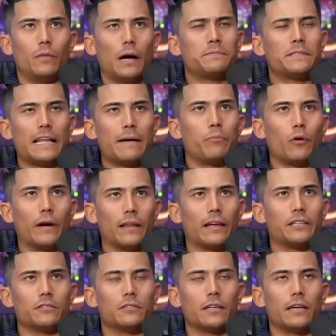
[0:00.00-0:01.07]
up to that point,
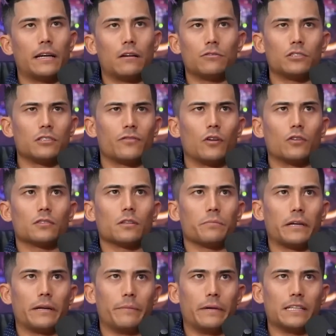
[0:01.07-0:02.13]
like you said, I was just focused on
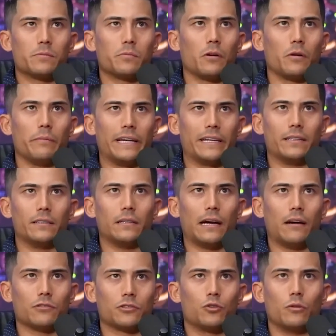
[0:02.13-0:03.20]
playing baseball, making,
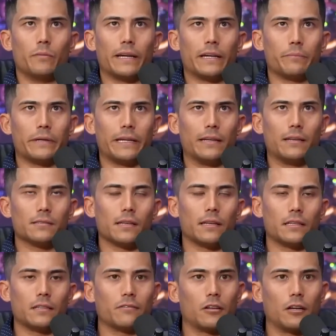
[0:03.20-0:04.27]
I was cool making peanuts. I
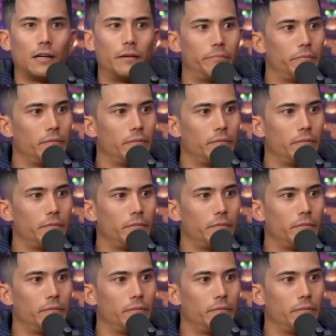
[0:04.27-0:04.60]
didn't give a crap.